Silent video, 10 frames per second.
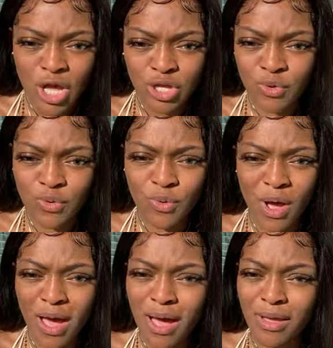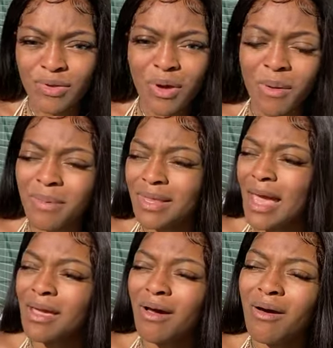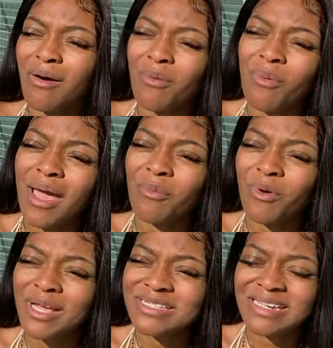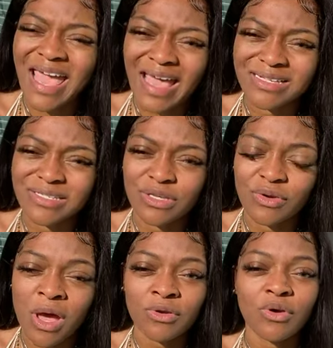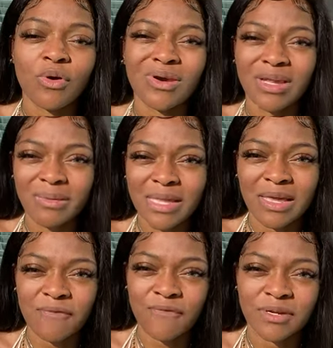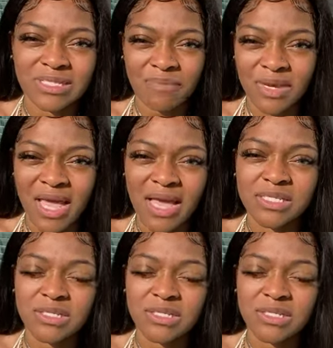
you're gonna be like, oh, what's next? You know, you're gonna be looking for something next.